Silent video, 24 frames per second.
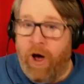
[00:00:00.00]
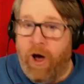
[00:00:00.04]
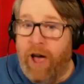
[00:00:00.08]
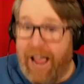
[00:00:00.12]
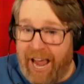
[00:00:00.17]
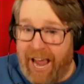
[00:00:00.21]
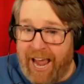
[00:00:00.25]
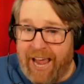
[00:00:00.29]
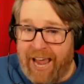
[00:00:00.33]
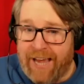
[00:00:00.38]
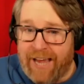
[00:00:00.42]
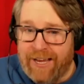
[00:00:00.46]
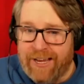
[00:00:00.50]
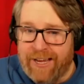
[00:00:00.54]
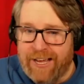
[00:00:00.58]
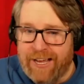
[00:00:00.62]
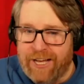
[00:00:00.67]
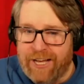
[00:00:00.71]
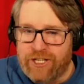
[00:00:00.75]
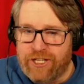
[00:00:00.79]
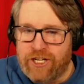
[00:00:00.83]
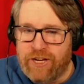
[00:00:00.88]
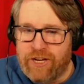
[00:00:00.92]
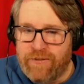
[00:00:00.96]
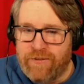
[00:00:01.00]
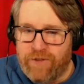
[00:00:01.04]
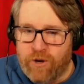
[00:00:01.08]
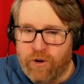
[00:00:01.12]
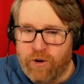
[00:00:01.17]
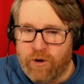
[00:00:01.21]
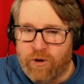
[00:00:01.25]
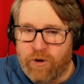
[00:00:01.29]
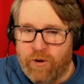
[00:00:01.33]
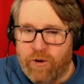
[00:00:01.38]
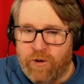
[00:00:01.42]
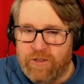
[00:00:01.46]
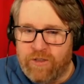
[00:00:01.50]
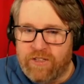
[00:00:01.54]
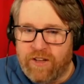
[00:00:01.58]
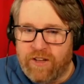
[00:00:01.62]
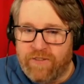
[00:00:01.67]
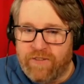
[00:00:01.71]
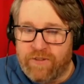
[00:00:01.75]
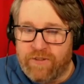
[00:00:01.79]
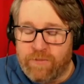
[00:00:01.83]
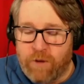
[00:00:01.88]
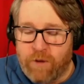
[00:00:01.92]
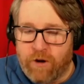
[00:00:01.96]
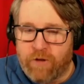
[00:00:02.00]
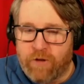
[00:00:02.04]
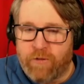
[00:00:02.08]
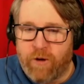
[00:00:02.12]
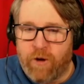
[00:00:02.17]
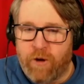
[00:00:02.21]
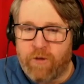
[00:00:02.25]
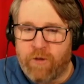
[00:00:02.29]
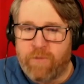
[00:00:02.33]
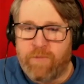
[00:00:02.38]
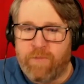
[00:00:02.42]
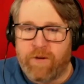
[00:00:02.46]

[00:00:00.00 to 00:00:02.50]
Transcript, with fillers: A, achieve your goals of smart growth,